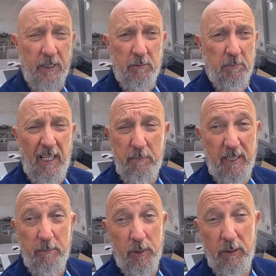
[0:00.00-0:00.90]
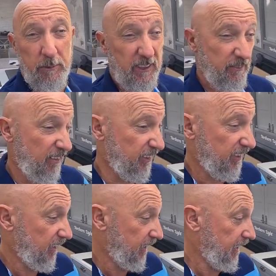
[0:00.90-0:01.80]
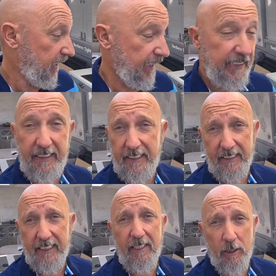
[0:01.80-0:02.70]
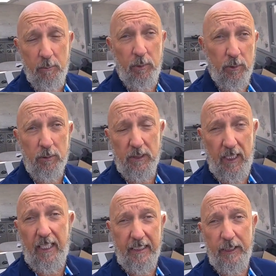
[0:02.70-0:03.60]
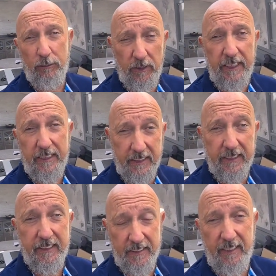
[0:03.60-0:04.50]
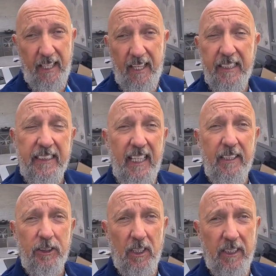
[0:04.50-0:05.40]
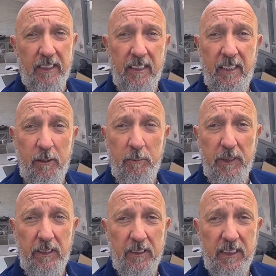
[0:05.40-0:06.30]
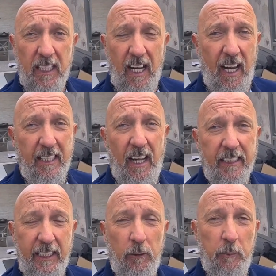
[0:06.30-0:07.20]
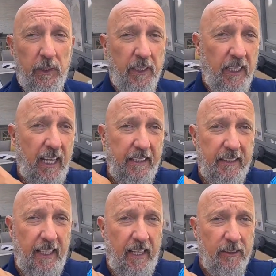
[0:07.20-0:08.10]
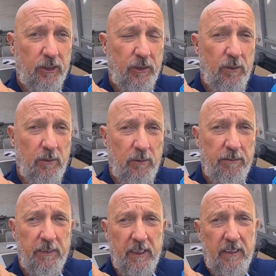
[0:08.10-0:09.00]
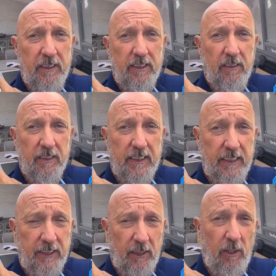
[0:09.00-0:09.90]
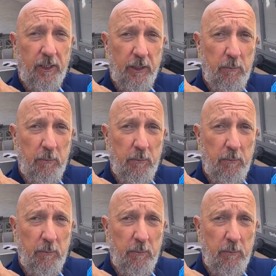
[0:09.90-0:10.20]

My main purpose of having heating in the boat, i.e. radiators and that, is actually because I can't get up and light that stove at sort of 6 o'clock in the